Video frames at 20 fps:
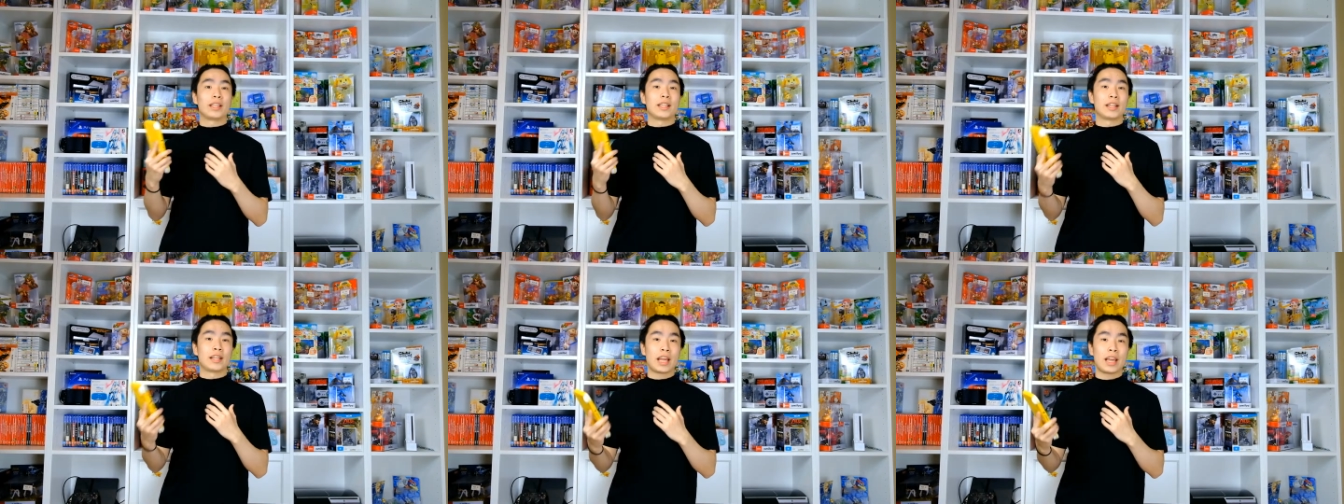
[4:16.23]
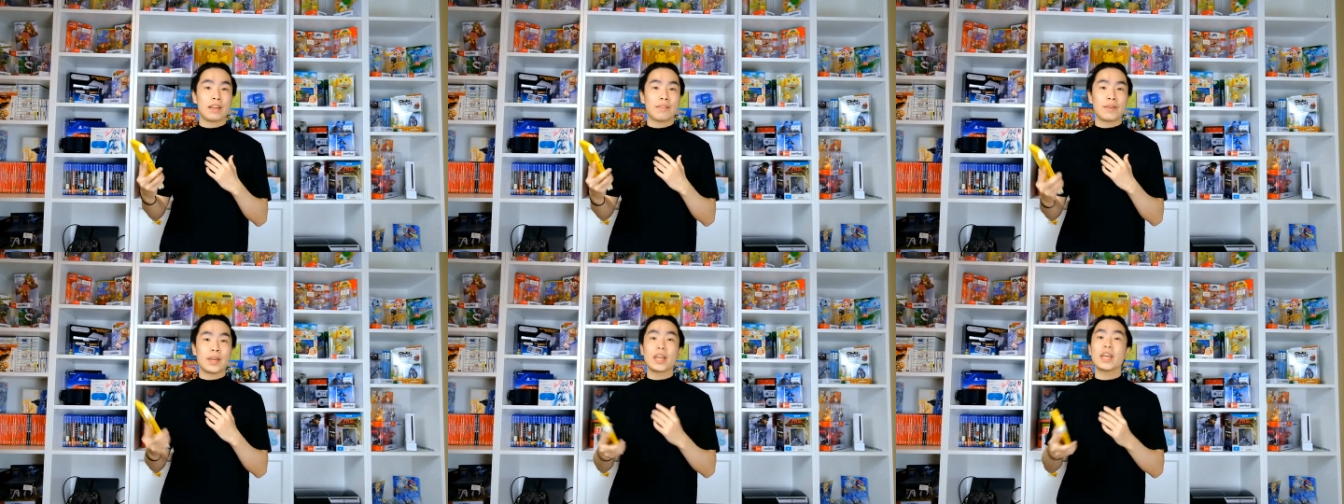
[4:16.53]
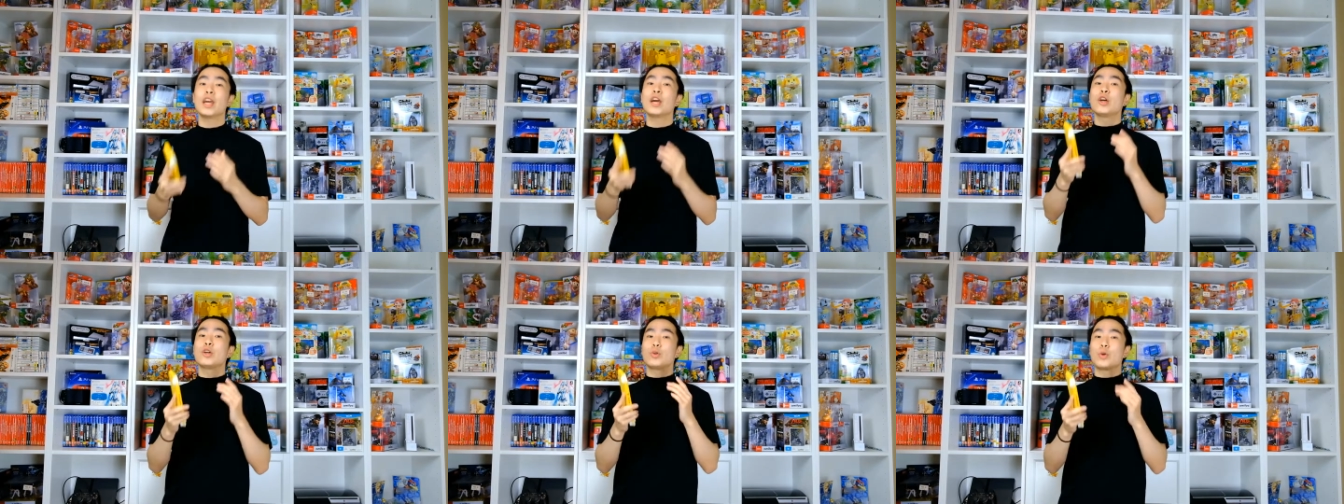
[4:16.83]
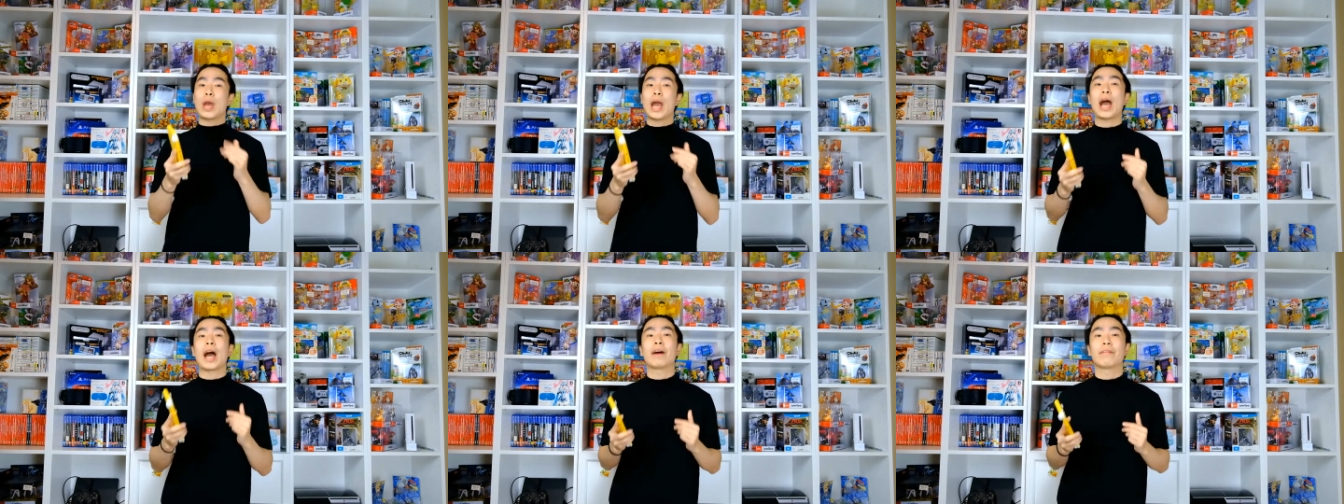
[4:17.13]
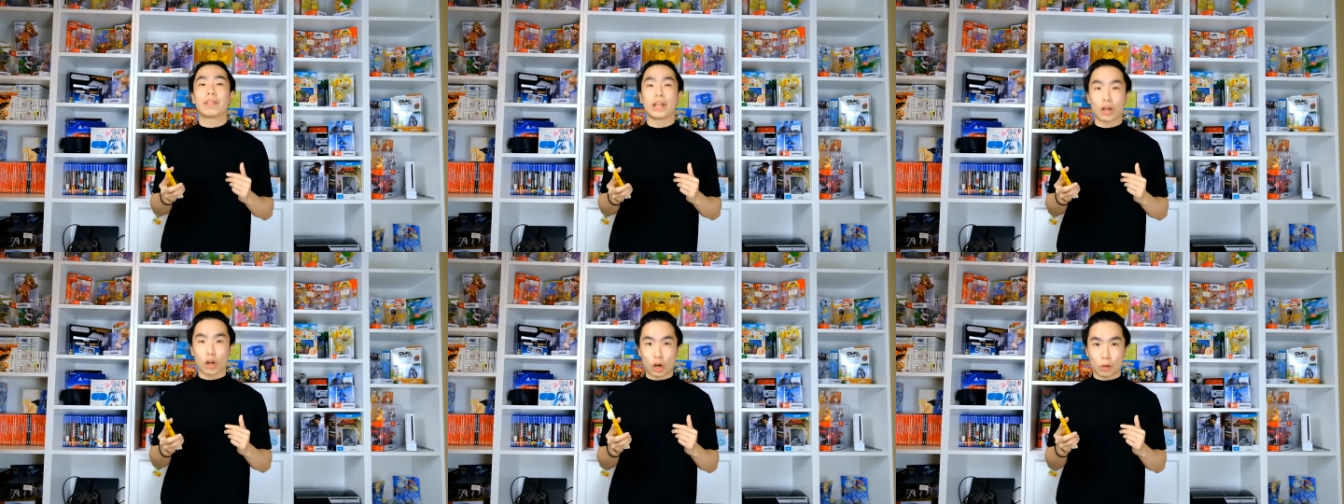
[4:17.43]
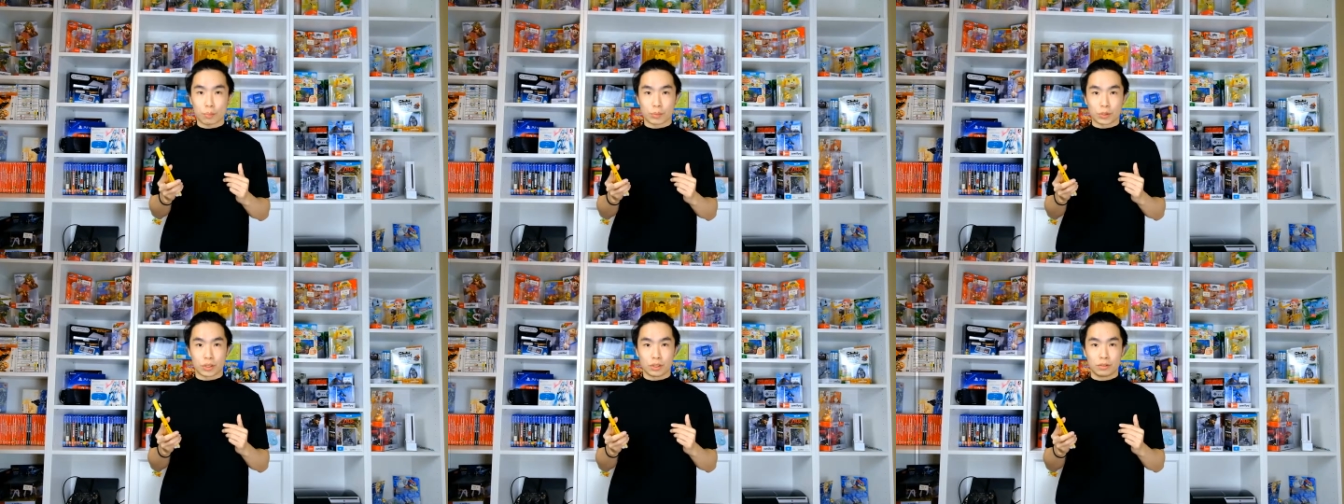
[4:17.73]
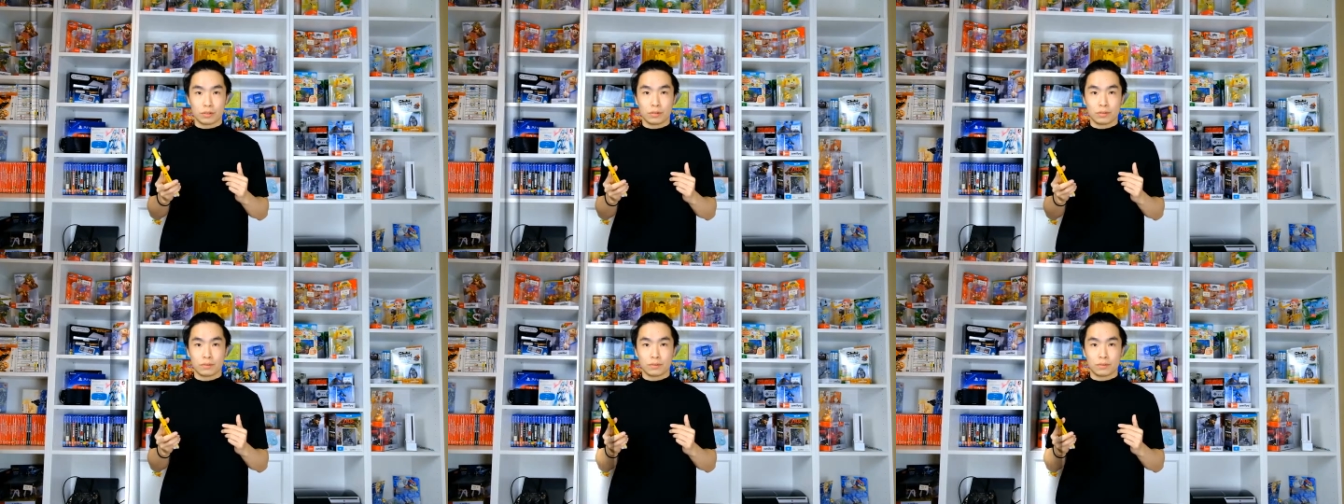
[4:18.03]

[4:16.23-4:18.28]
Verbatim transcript: to the TV, you have that option.